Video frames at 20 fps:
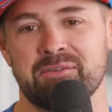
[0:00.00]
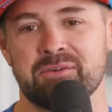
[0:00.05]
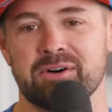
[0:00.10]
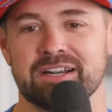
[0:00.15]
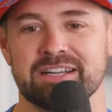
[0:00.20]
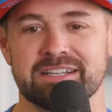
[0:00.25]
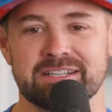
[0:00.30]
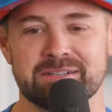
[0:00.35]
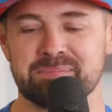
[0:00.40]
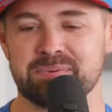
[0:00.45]

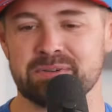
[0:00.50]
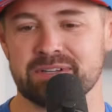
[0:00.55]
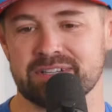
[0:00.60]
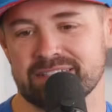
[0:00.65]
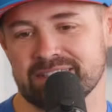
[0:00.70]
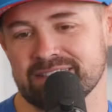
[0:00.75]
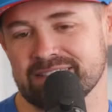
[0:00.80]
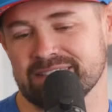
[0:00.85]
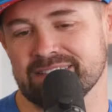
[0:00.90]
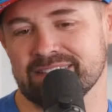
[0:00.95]
wanted to
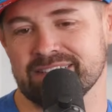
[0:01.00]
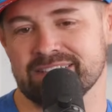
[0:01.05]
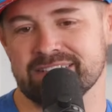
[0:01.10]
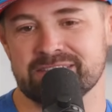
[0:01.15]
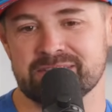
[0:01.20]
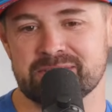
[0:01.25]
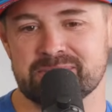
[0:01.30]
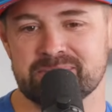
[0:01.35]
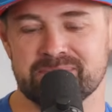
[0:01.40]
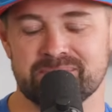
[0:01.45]
put,
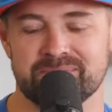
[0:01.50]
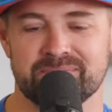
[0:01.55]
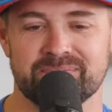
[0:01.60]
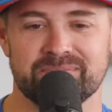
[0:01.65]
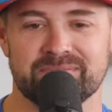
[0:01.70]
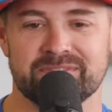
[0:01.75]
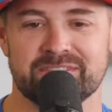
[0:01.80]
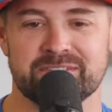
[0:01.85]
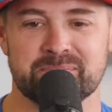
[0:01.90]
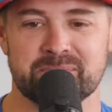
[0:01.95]

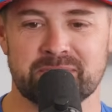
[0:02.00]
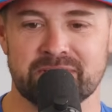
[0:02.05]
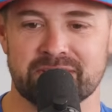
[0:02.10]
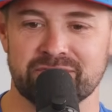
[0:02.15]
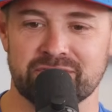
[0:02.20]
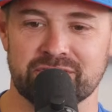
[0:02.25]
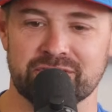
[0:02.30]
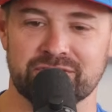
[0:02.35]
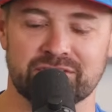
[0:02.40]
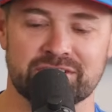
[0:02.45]
some
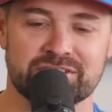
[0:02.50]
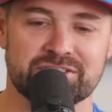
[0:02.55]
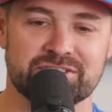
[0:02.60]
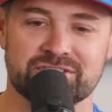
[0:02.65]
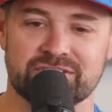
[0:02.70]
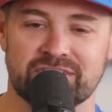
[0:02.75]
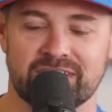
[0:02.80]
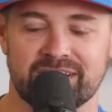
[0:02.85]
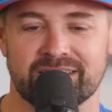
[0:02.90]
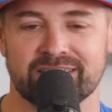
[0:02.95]
BF good
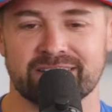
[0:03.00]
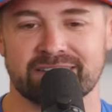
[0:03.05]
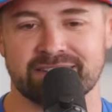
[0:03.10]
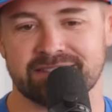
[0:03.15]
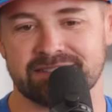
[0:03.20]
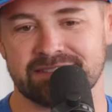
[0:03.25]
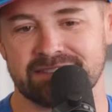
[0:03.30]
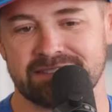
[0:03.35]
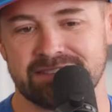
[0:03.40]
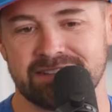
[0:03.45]
wrenches on it.
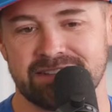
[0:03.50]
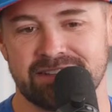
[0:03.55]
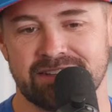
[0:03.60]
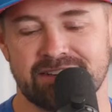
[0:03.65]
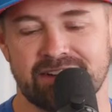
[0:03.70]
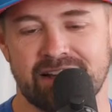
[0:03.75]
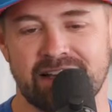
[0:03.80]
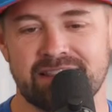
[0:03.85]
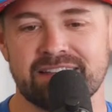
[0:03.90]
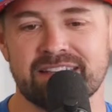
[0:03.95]

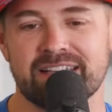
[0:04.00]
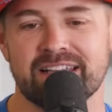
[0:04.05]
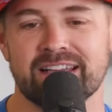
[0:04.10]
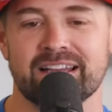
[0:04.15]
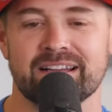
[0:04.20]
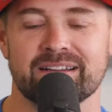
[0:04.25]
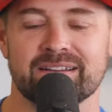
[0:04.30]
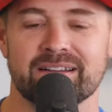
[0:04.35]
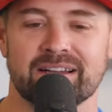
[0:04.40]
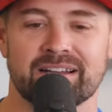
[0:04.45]
And, I think
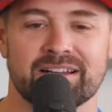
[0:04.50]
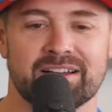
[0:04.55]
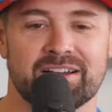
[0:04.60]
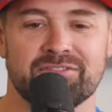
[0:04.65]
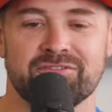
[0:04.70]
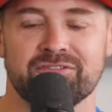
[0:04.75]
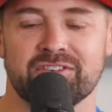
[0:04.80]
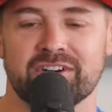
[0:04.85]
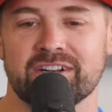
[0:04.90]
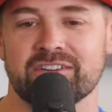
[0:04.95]
a
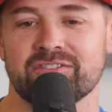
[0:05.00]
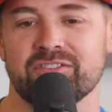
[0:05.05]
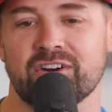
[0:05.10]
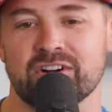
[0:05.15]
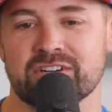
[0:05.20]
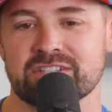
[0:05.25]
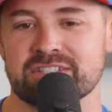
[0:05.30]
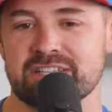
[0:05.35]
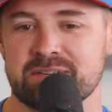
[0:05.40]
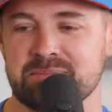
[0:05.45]
friend of
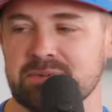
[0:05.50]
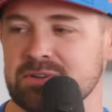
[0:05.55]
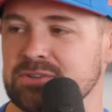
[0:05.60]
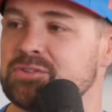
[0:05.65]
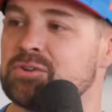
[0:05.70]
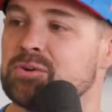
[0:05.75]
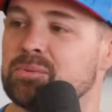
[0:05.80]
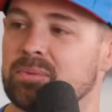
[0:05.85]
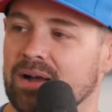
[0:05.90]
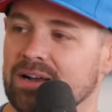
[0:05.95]
ours gave me a
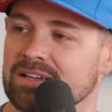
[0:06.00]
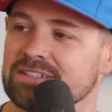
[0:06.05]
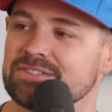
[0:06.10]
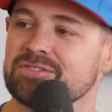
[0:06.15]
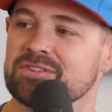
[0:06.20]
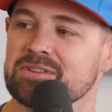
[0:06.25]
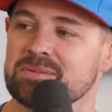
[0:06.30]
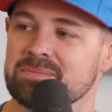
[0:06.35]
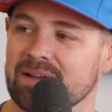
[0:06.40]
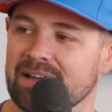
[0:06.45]
toolbox
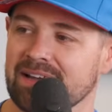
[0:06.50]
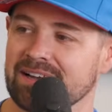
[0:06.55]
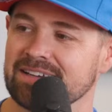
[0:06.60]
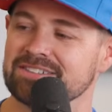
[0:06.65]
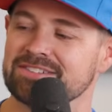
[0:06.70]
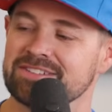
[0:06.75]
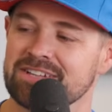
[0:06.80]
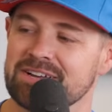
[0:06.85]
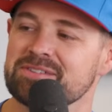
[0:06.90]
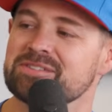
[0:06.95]
for the back.
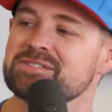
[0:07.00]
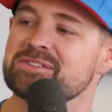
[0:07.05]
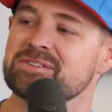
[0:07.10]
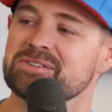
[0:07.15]
So that was